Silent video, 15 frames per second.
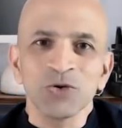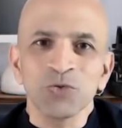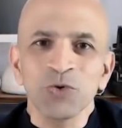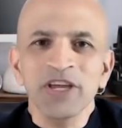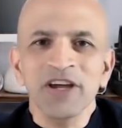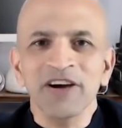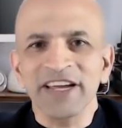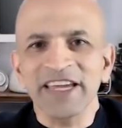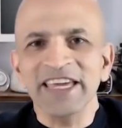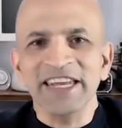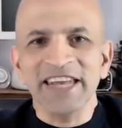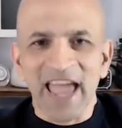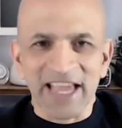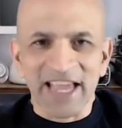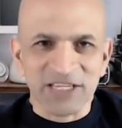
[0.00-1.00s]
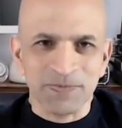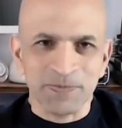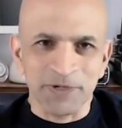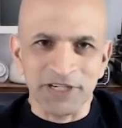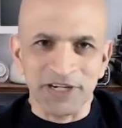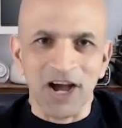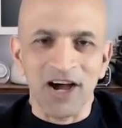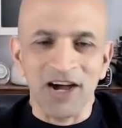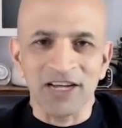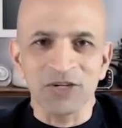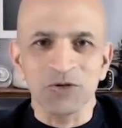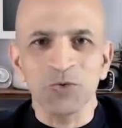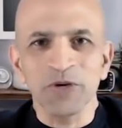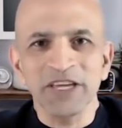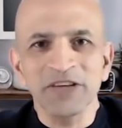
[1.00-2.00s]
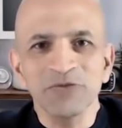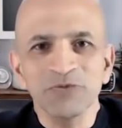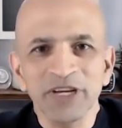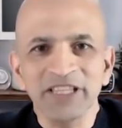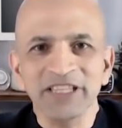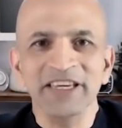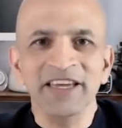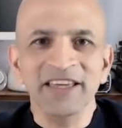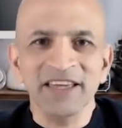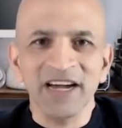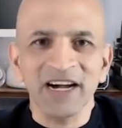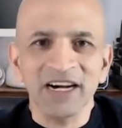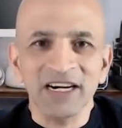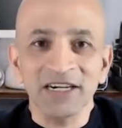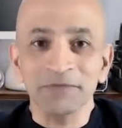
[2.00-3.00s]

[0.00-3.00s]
we are inexpert on. We really